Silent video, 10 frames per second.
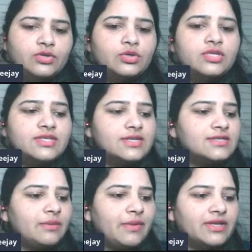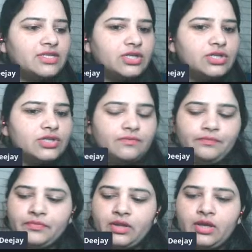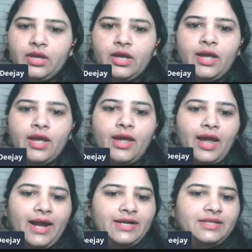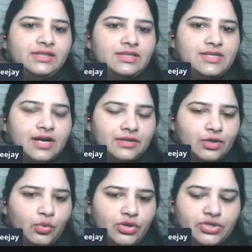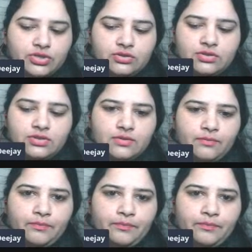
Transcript: so this is the message, and these are the questions.